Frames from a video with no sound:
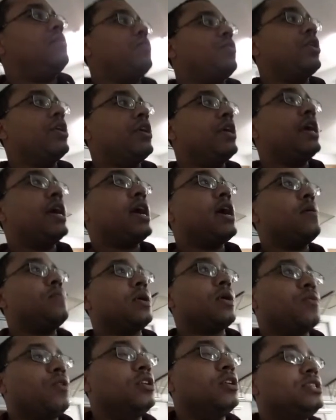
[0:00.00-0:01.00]
really. I
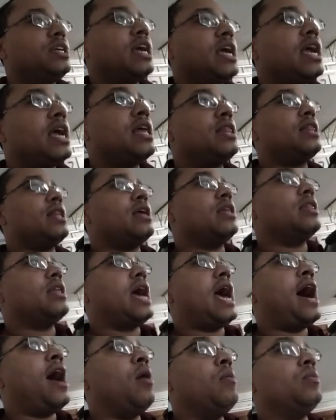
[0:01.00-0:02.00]
mean, once again, the,
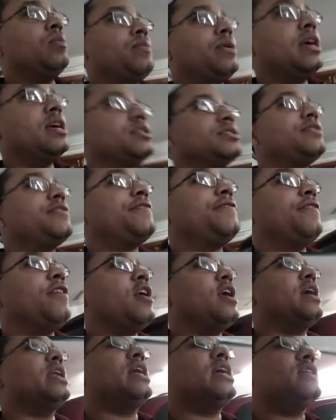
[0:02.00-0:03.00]
the album is
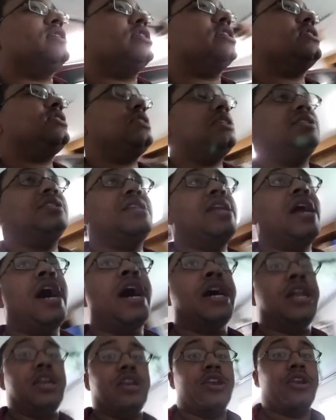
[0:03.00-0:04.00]
fun. It just is
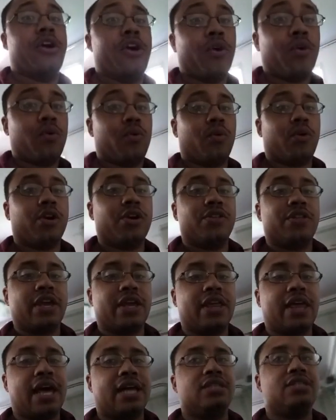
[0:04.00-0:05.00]
not
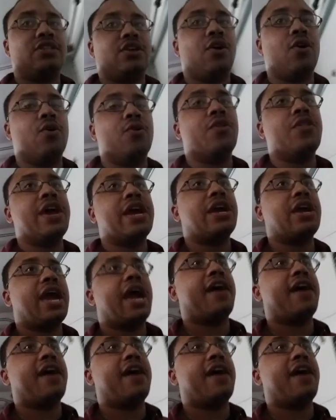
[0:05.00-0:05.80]
noteworthy. That's the whole thing you